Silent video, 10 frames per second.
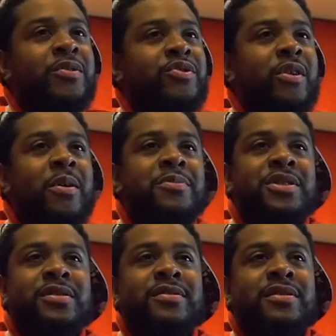Drums
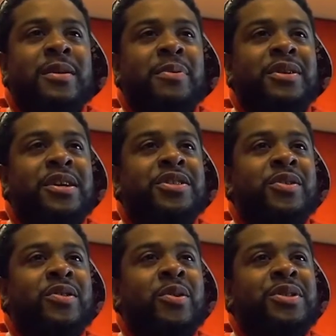and
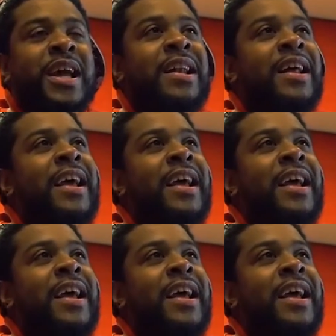production goes hand in